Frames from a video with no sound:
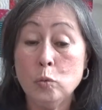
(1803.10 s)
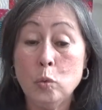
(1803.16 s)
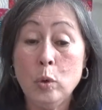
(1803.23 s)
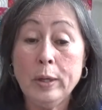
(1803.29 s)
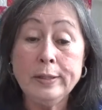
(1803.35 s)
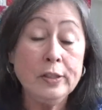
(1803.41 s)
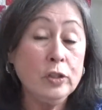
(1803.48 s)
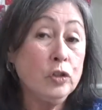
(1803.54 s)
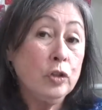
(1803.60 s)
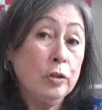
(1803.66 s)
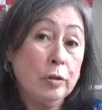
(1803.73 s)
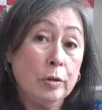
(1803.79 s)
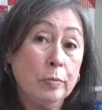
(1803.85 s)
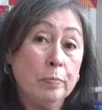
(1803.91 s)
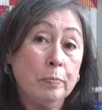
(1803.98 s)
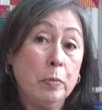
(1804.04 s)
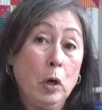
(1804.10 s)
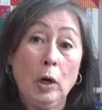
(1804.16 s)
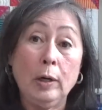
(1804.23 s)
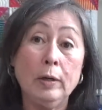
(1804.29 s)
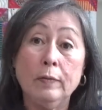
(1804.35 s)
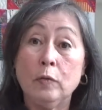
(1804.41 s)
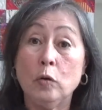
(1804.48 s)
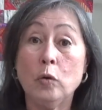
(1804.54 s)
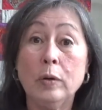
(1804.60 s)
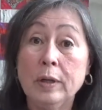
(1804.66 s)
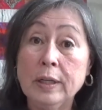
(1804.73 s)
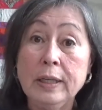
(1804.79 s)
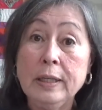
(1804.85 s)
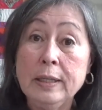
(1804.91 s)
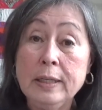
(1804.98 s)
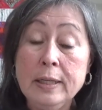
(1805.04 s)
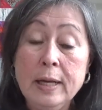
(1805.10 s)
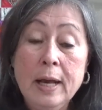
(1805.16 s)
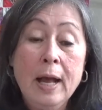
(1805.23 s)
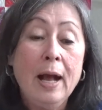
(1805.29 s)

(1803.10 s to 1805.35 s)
western part of Oregon,